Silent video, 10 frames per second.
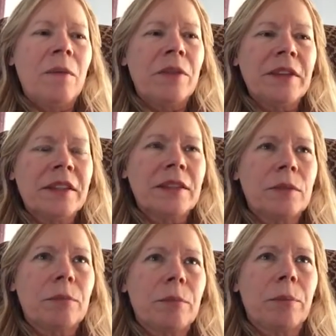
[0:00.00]
this
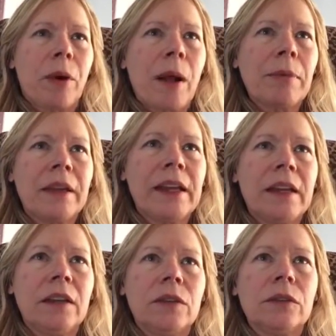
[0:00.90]
is
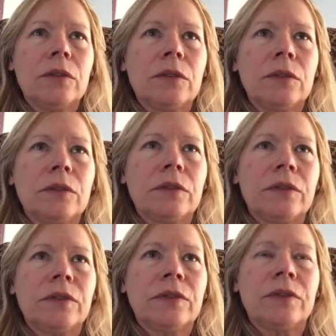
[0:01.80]
probably
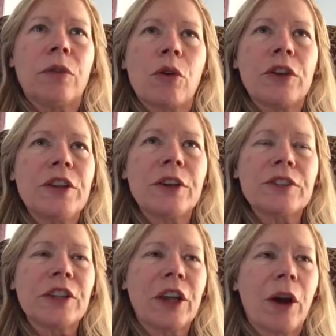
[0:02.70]
4
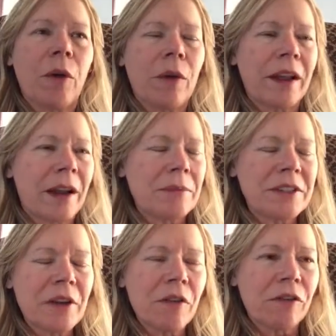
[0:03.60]
years ago, and I'm
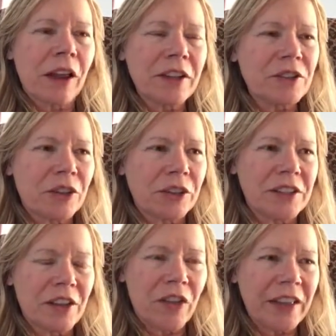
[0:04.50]
still
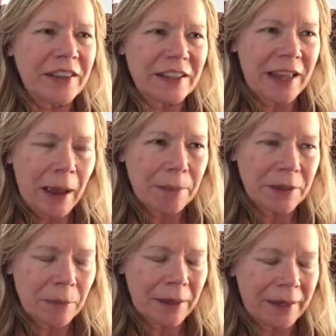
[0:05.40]
flustered to think this
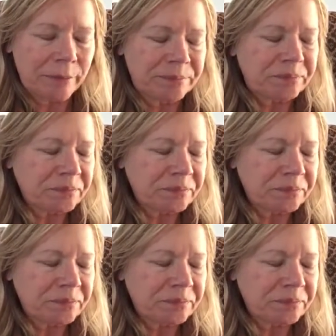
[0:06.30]
happened to me.